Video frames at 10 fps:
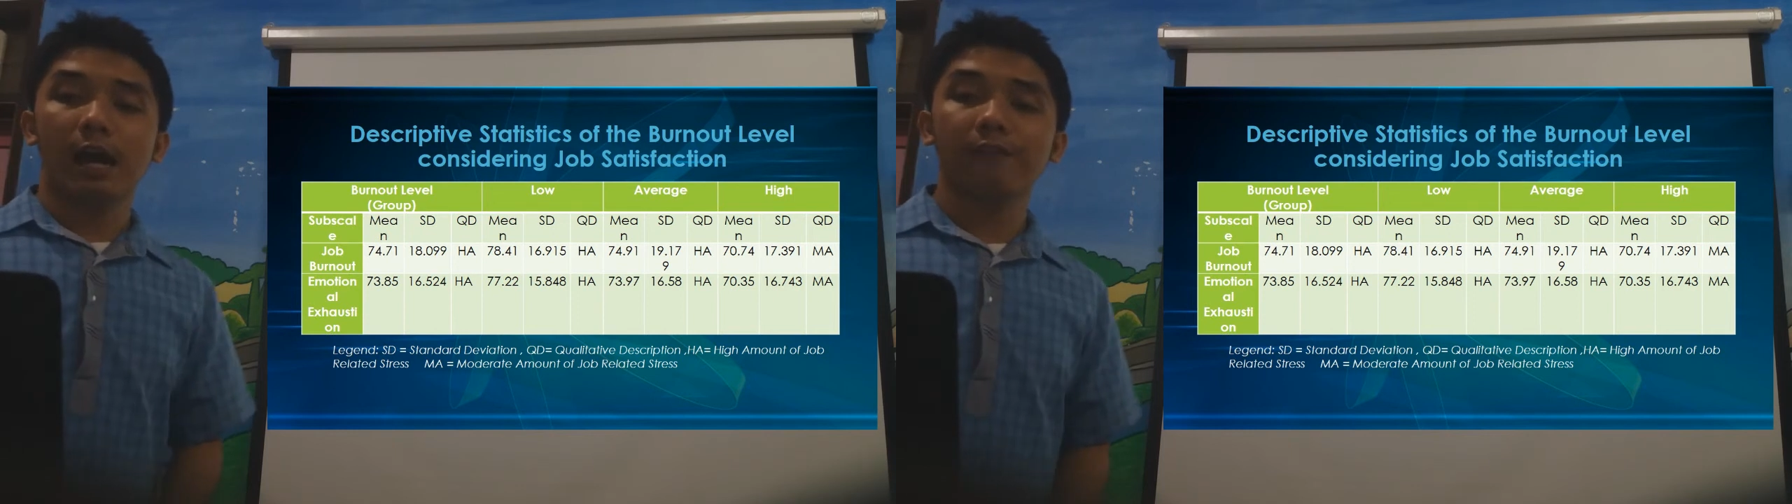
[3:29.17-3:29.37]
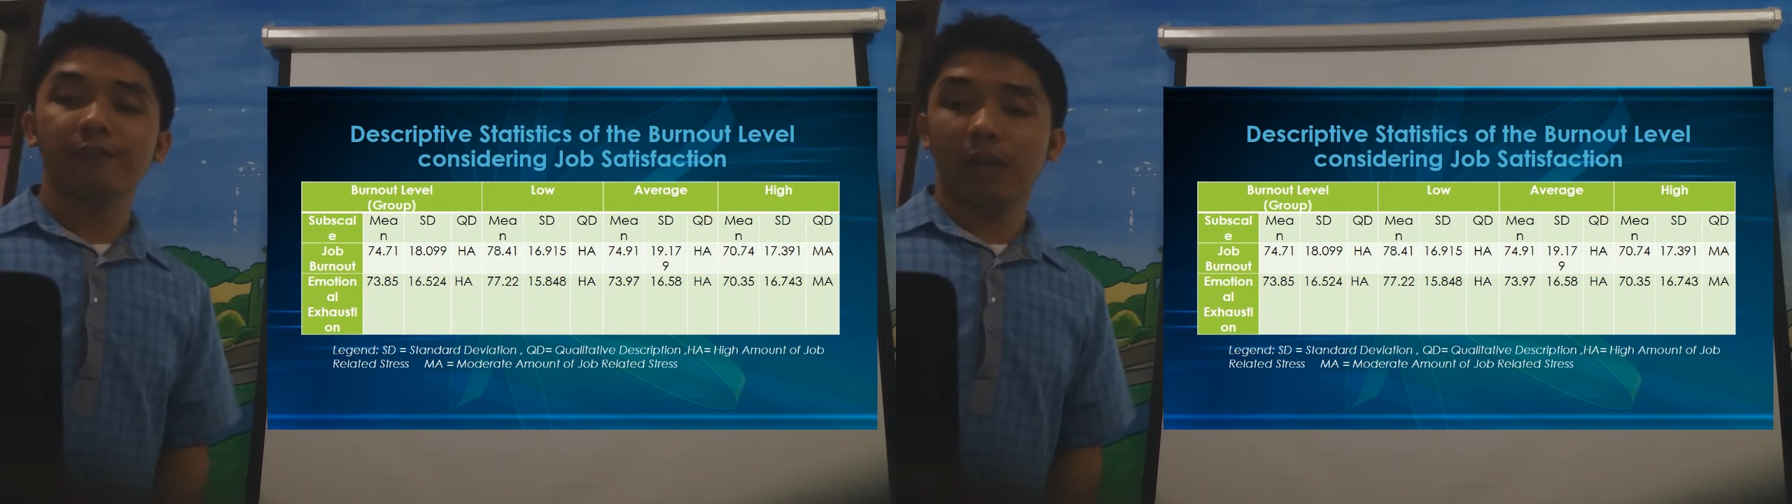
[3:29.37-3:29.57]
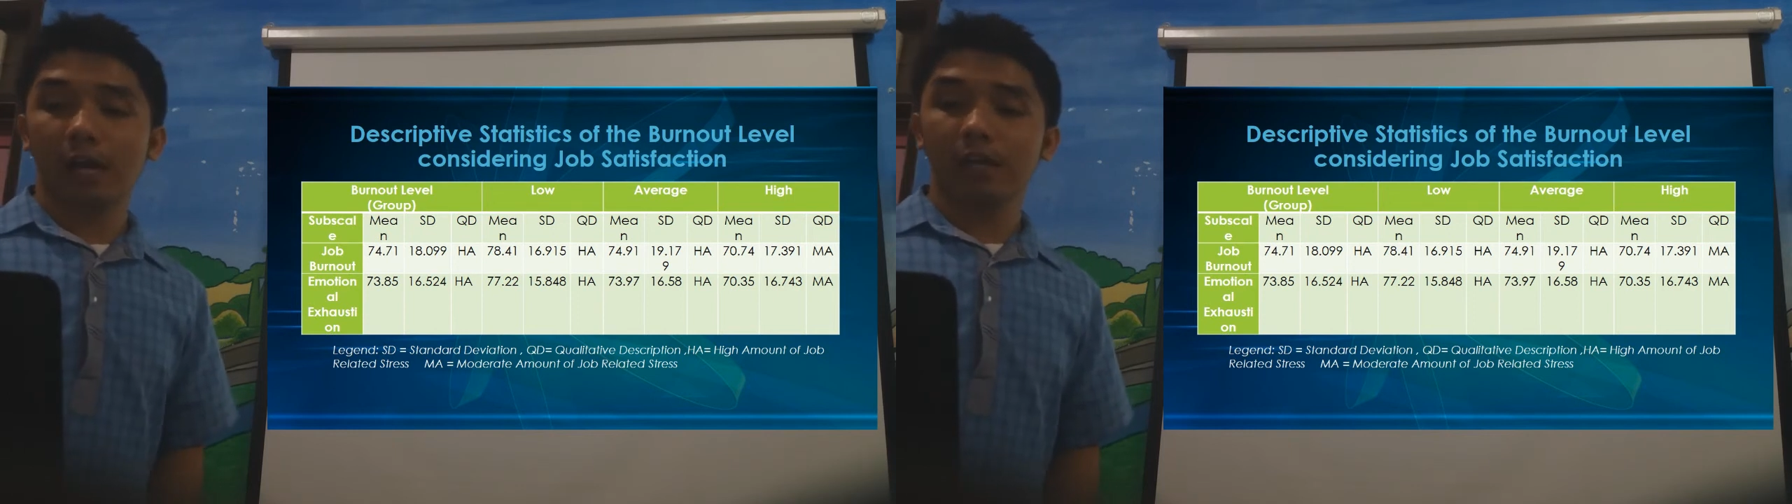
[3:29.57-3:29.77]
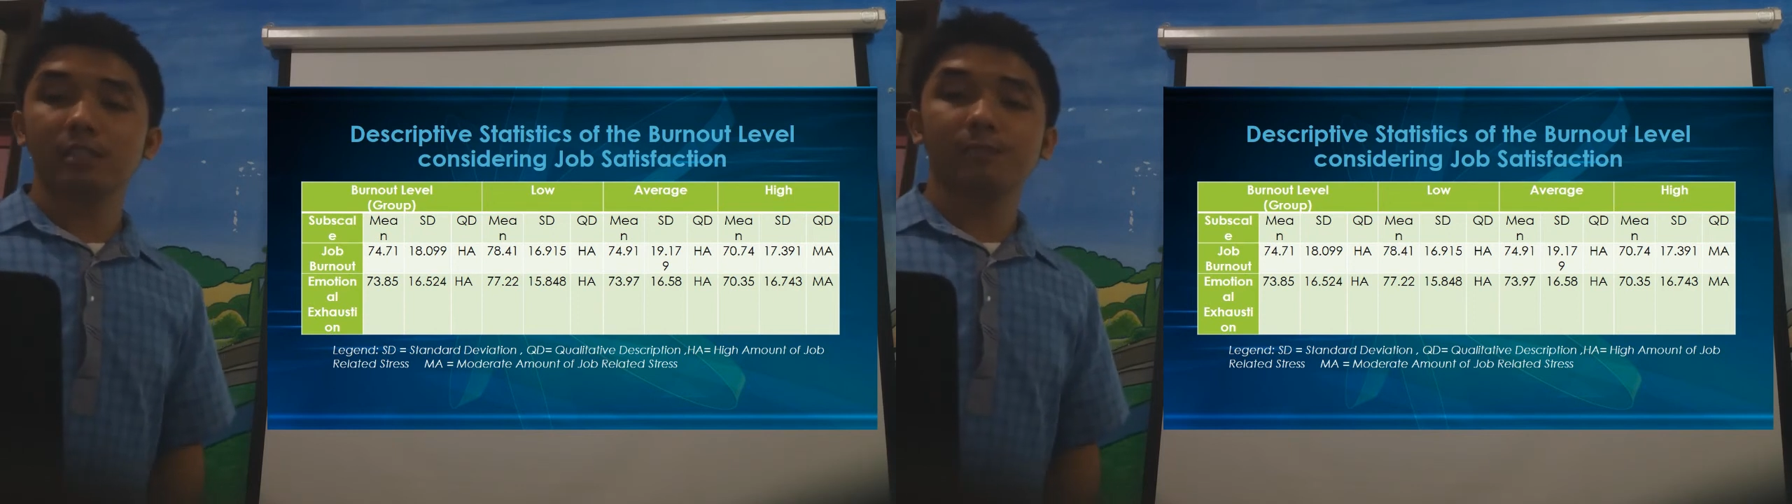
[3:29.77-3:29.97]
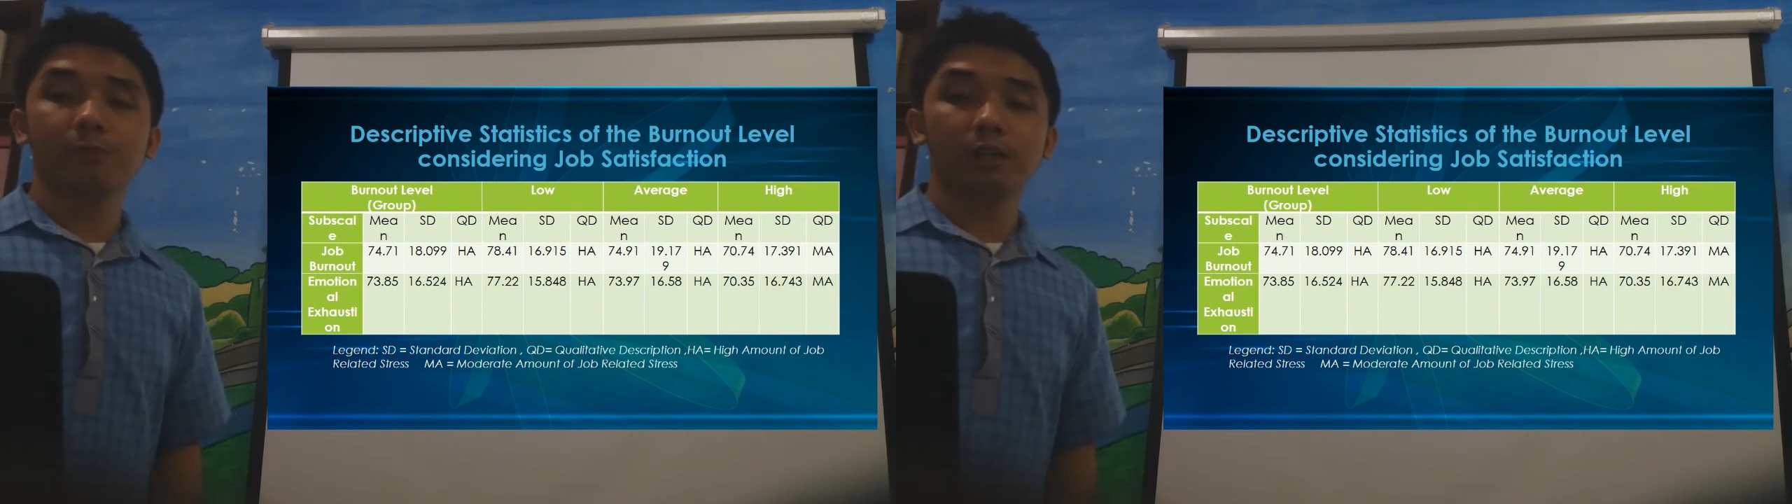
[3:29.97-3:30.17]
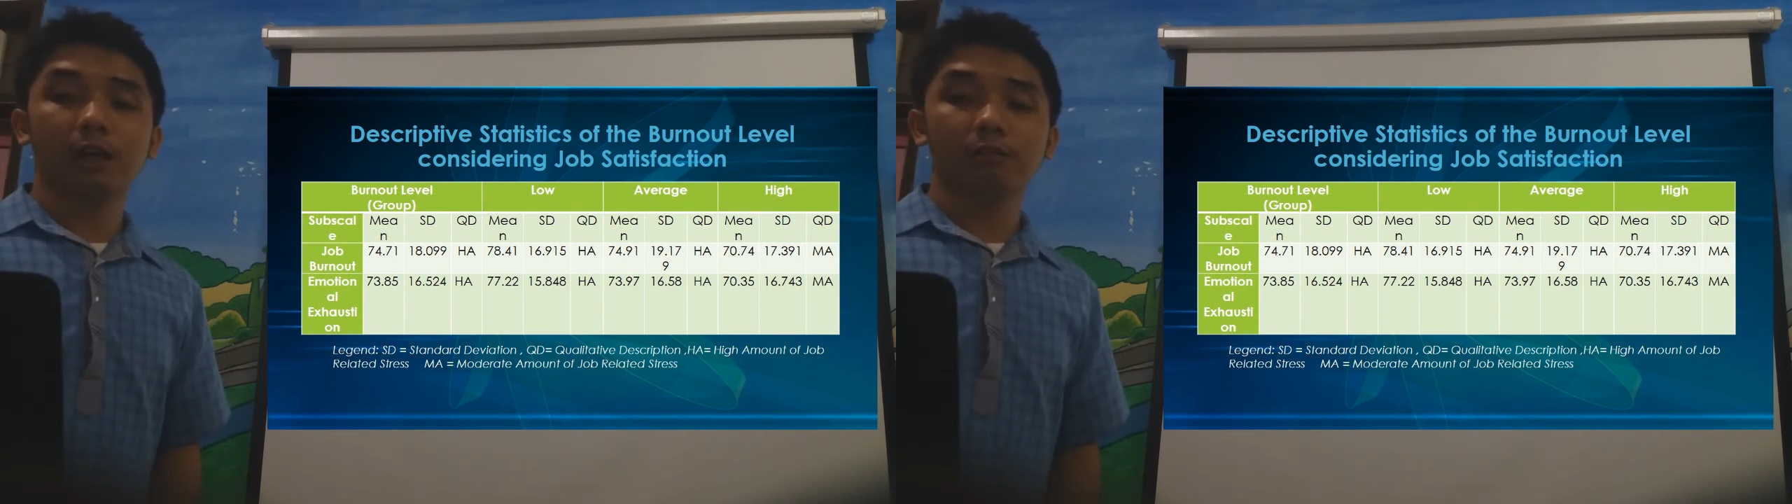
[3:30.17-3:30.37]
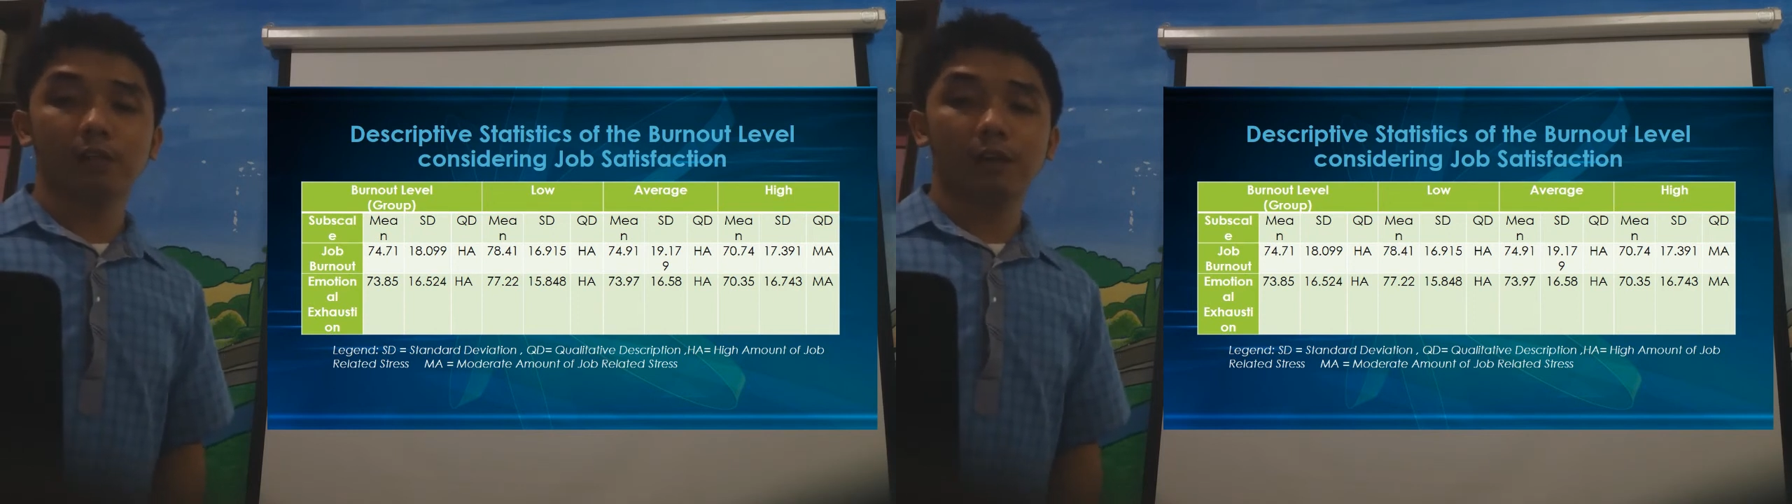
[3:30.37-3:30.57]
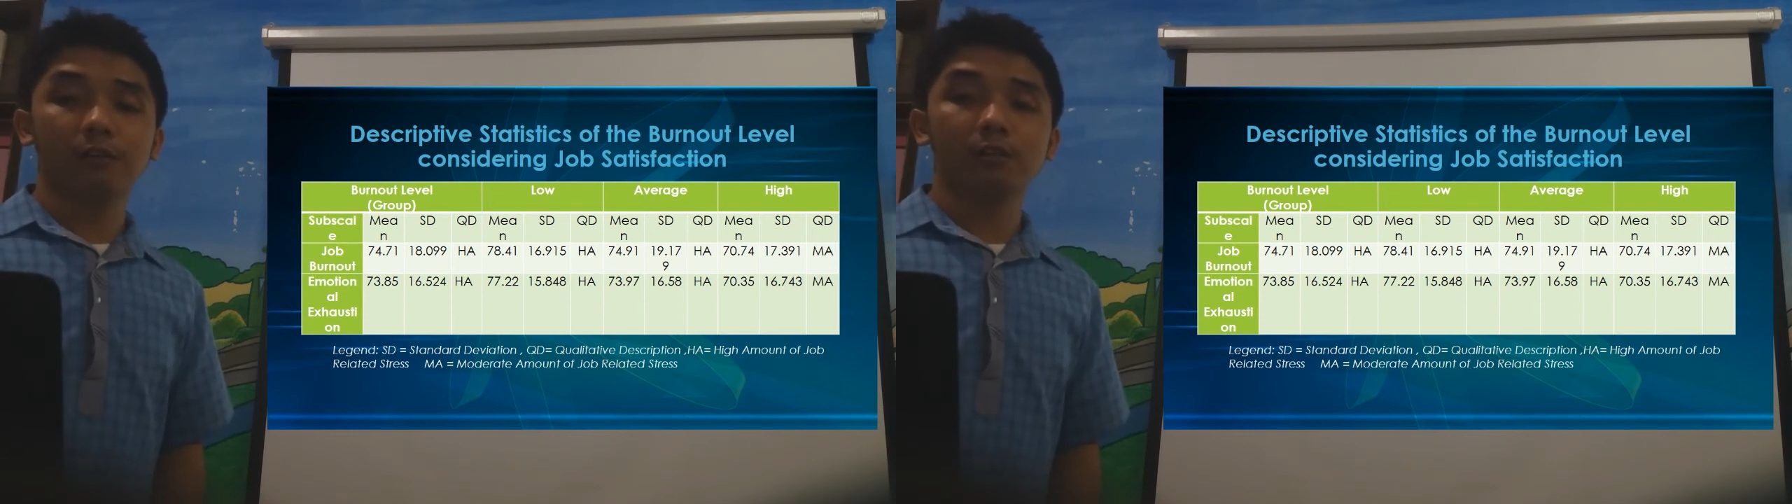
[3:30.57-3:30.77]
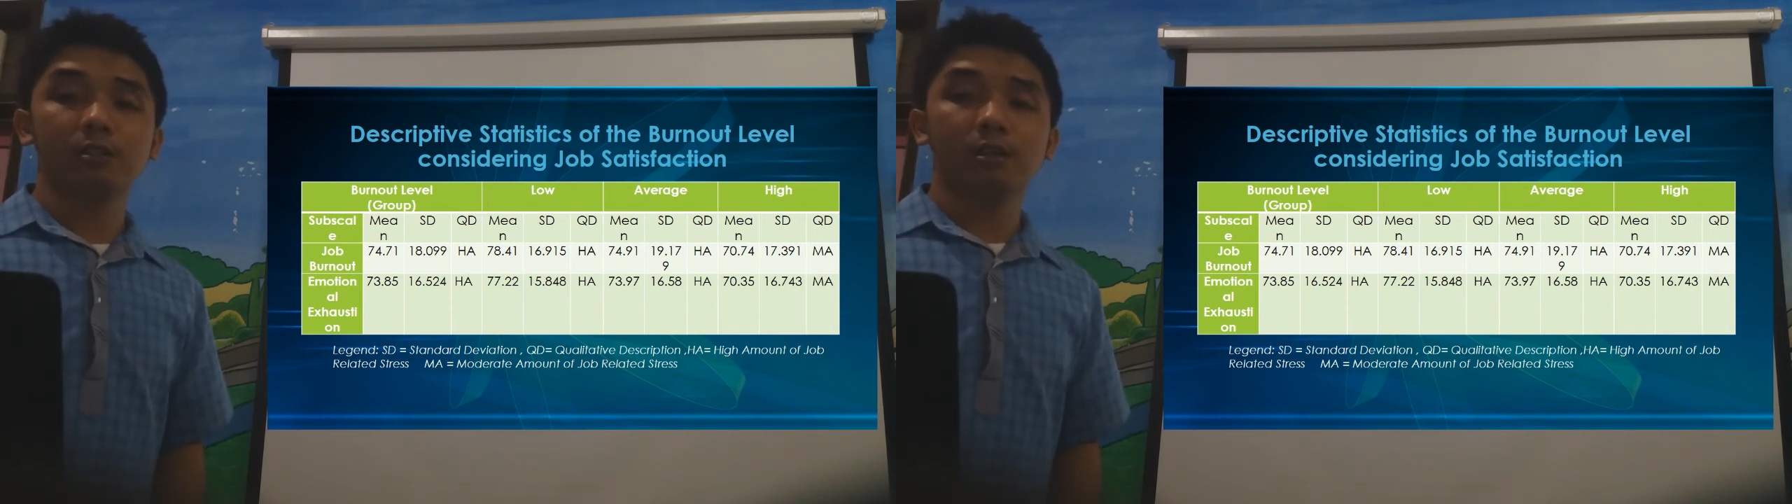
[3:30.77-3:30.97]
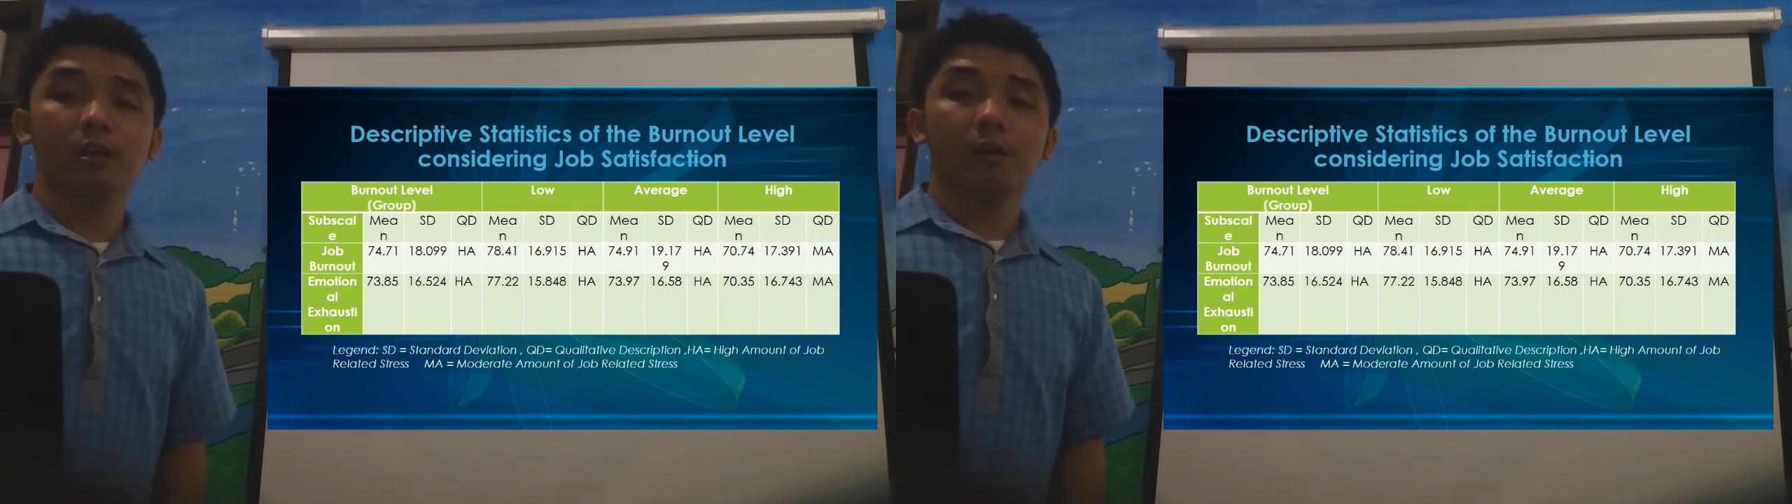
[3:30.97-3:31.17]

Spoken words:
have the highest burnout levels,